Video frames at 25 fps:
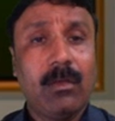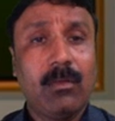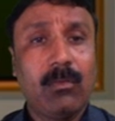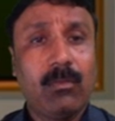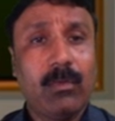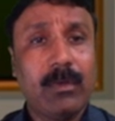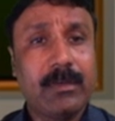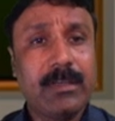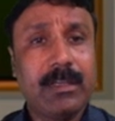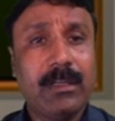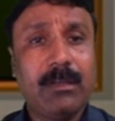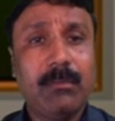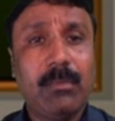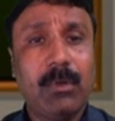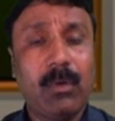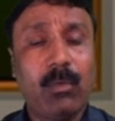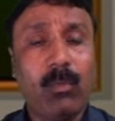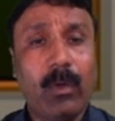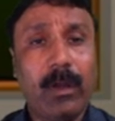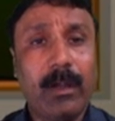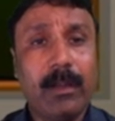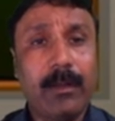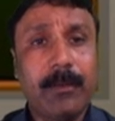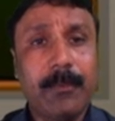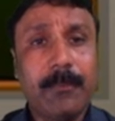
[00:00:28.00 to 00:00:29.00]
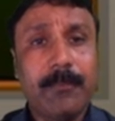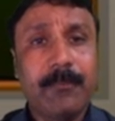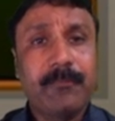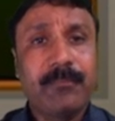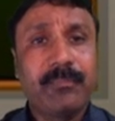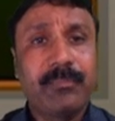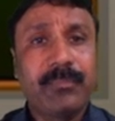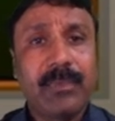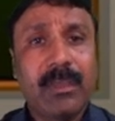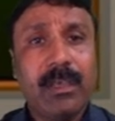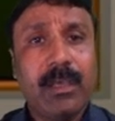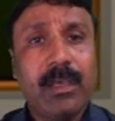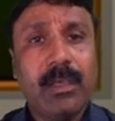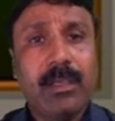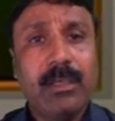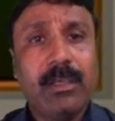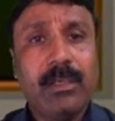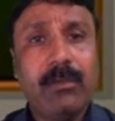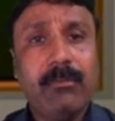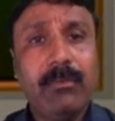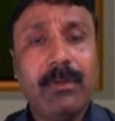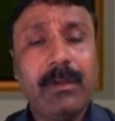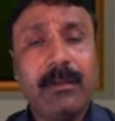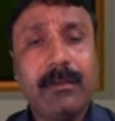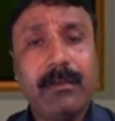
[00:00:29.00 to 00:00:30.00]
Question number 1.
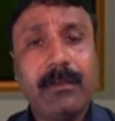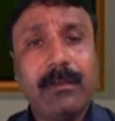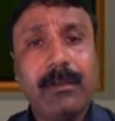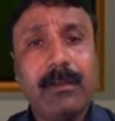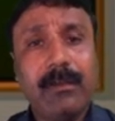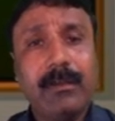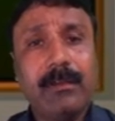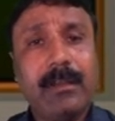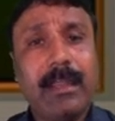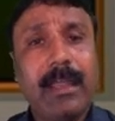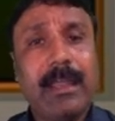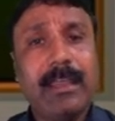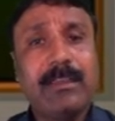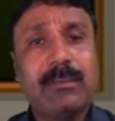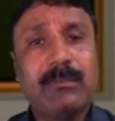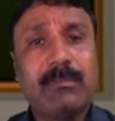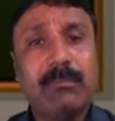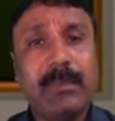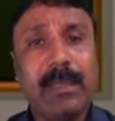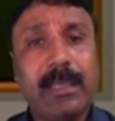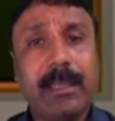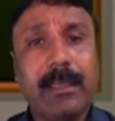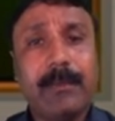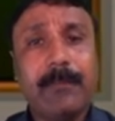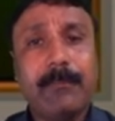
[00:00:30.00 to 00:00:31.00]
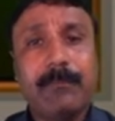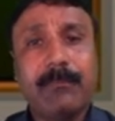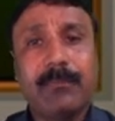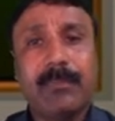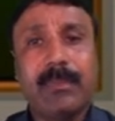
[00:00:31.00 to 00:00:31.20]
You will recognize me.